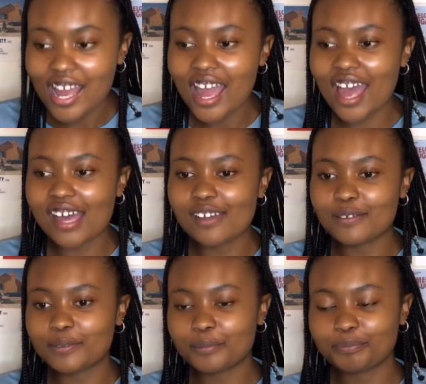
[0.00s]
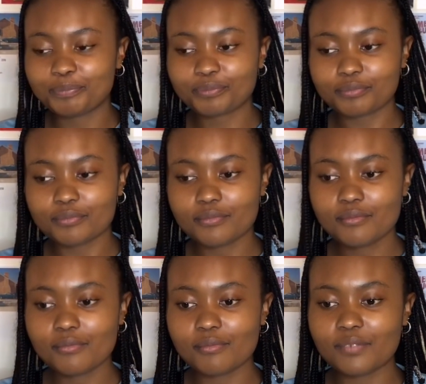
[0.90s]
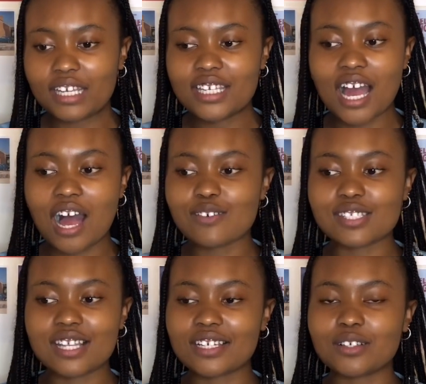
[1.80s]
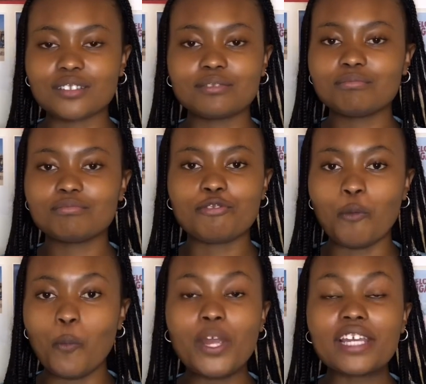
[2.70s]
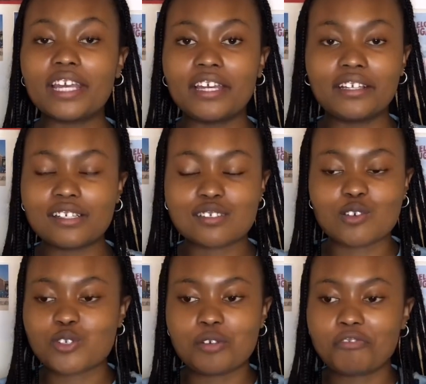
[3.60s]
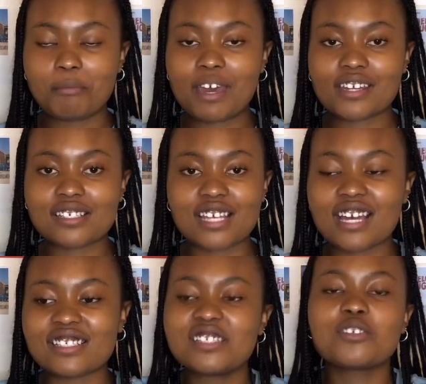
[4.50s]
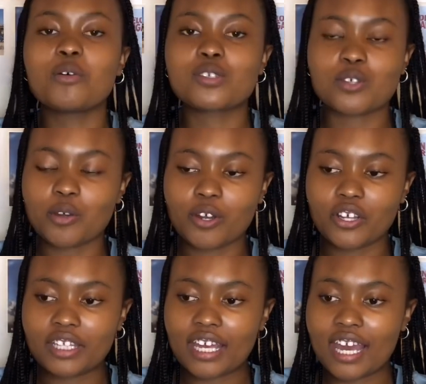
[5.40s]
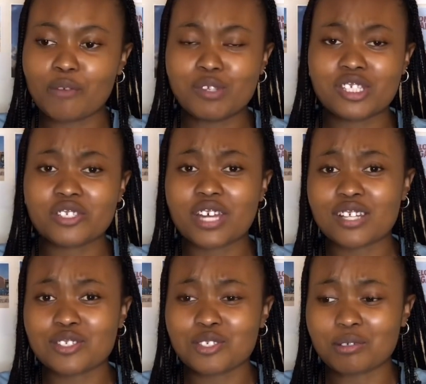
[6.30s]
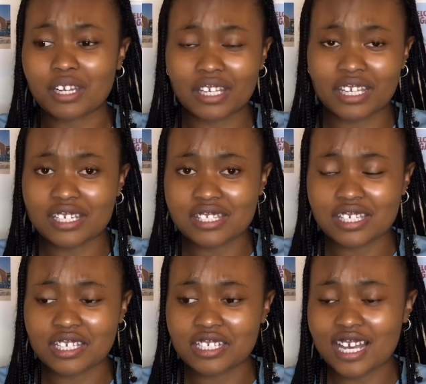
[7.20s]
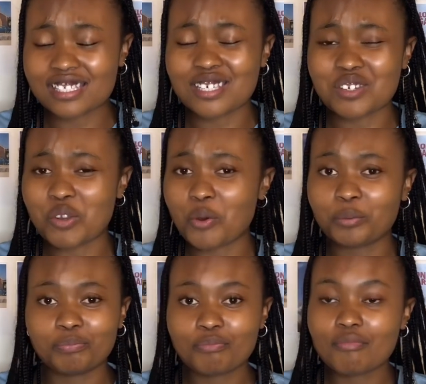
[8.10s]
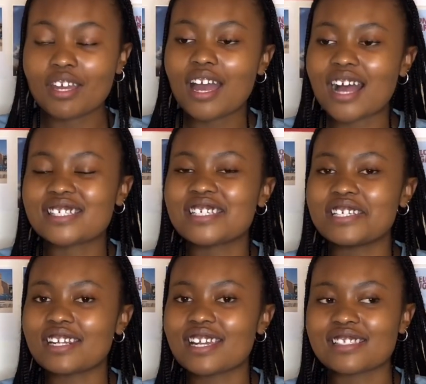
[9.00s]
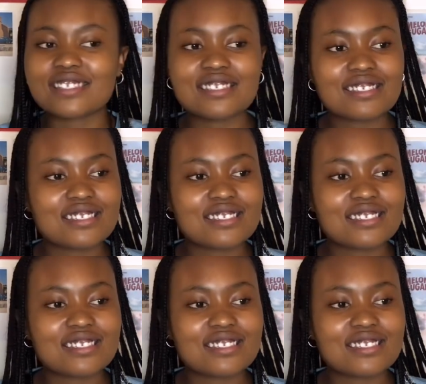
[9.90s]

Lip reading: And yeah, I was like winging social informatics. I didn't know what's going on there, and we still had to do it again in second year. I said no. I said rest.